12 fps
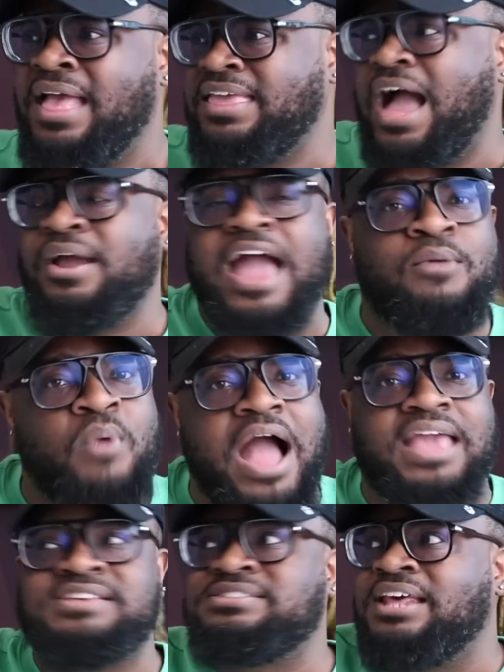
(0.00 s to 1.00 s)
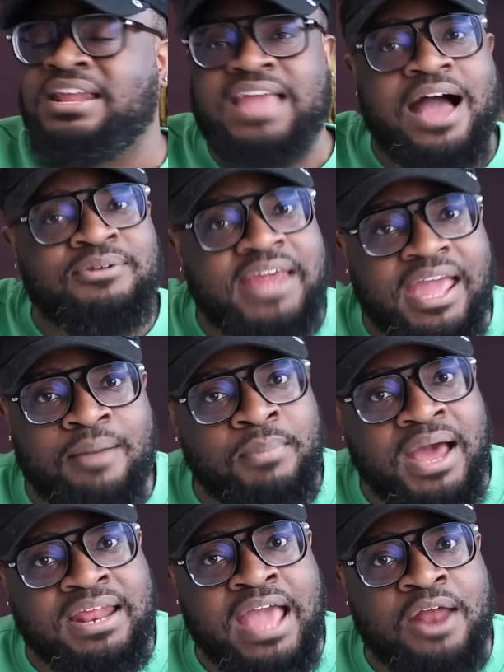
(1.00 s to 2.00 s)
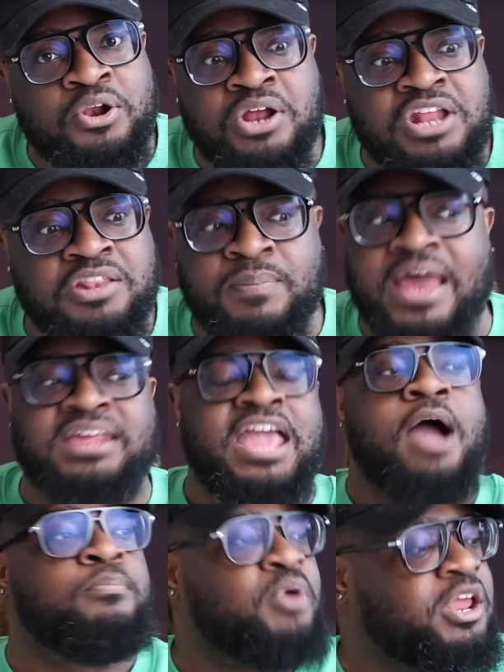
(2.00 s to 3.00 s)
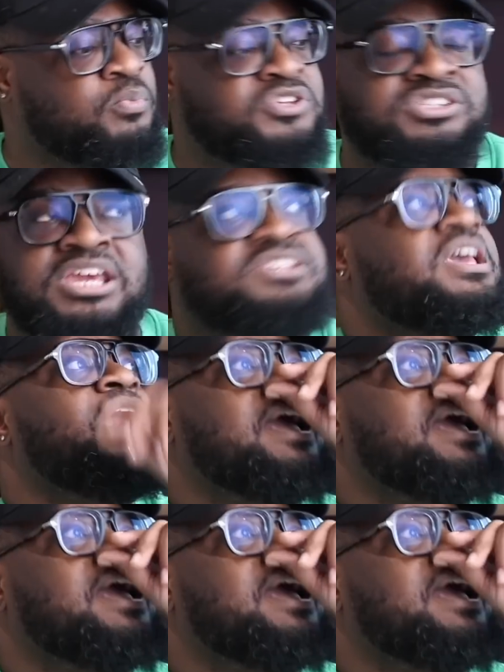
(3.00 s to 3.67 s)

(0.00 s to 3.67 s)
Y'all got Rocky stealing y'all damn money, y'all don't know nothing about it, y'all bringing receipts.